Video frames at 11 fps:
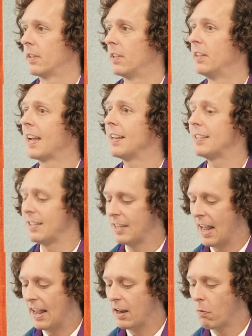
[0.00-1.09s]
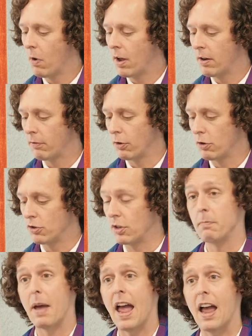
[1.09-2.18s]
The 1981
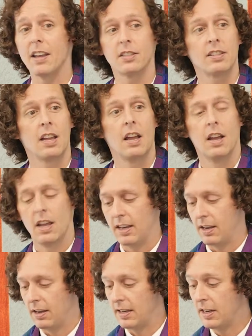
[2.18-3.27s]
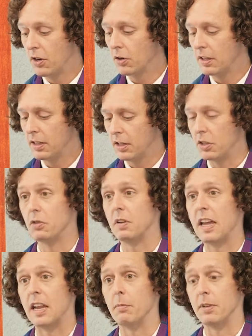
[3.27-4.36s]
version passed nearly
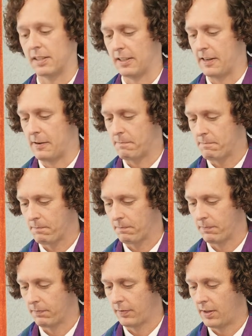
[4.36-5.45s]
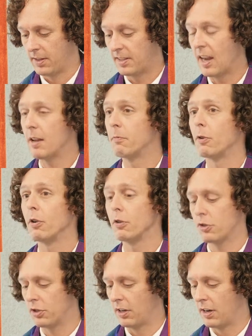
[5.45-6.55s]
unanimously. The same
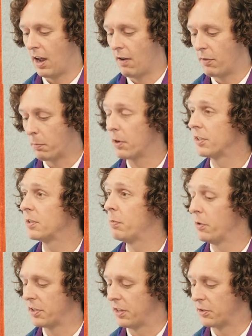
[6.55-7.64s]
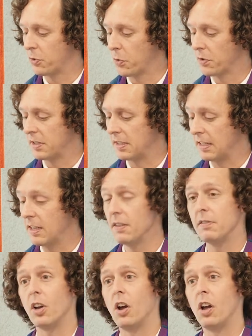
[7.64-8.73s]
version of the principles and sources
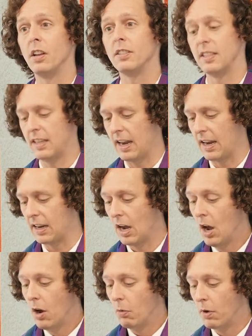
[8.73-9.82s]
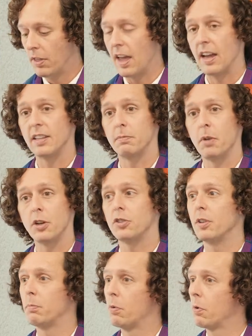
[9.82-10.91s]
lives on today with as much
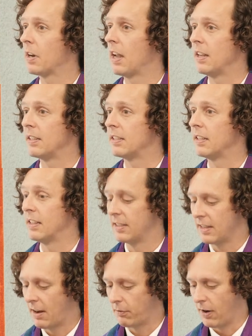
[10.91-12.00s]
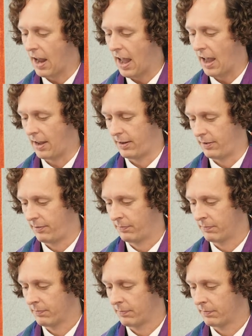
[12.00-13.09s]
support as it has ever had.
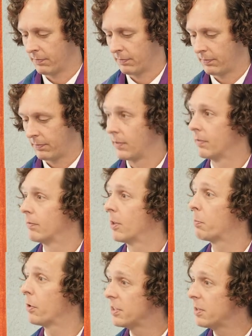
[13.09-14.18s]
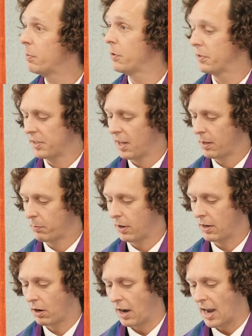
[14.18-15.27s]
The principles celebrate our